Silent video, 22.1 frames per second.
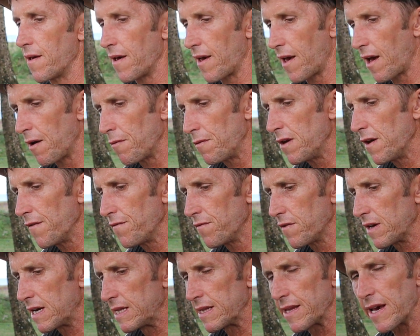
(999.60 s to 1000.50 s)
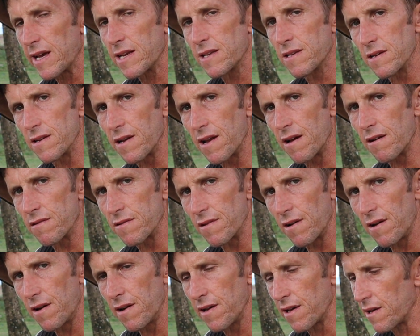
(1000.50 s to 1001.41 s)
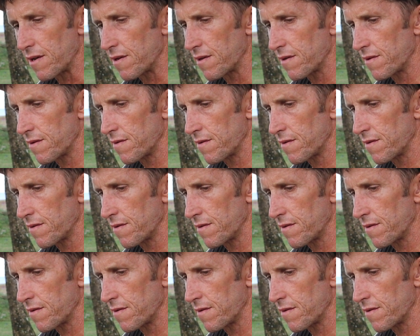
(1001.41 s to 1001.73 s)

how we have neglected our diet